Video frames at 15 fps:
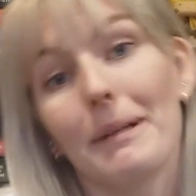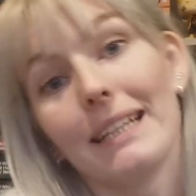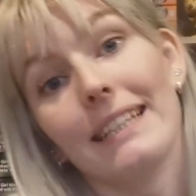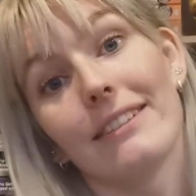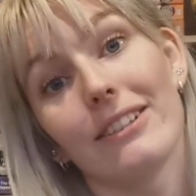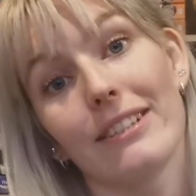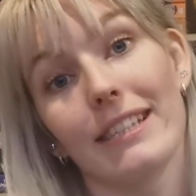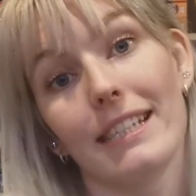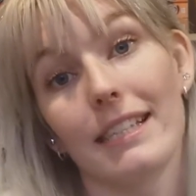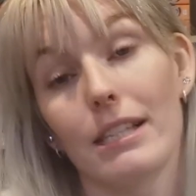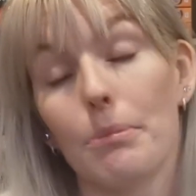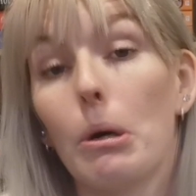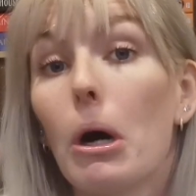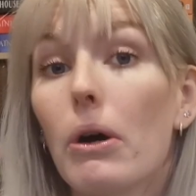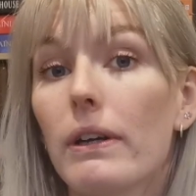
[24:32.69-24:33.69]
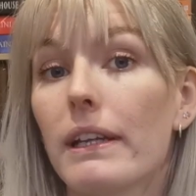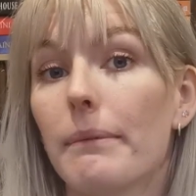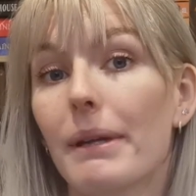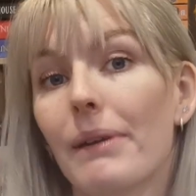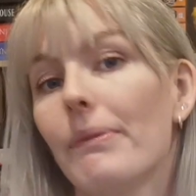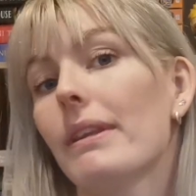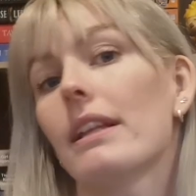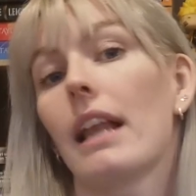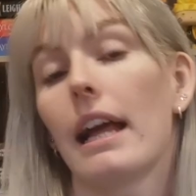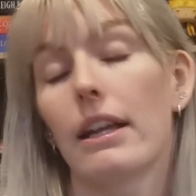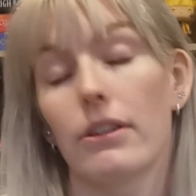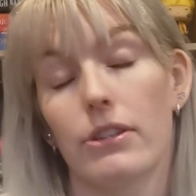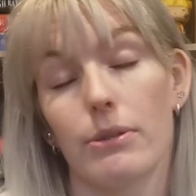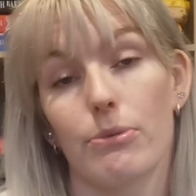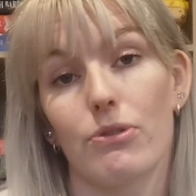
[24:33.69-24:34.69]
please consider supporting me with a
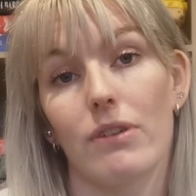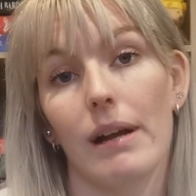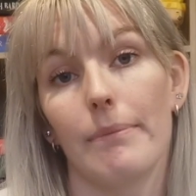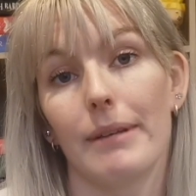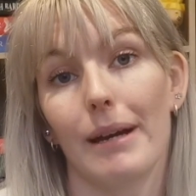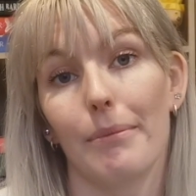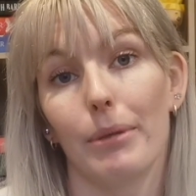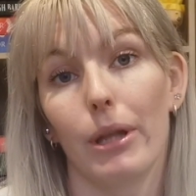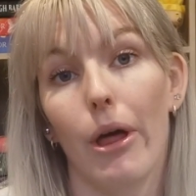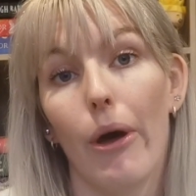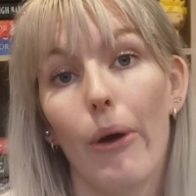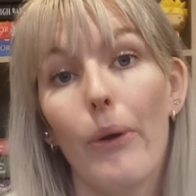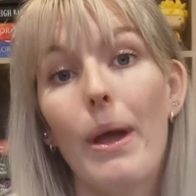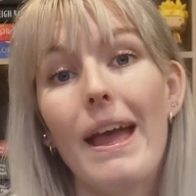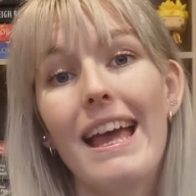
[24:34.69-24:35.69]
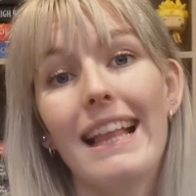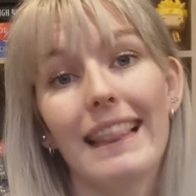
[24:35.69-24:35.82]
like or subscribe down below.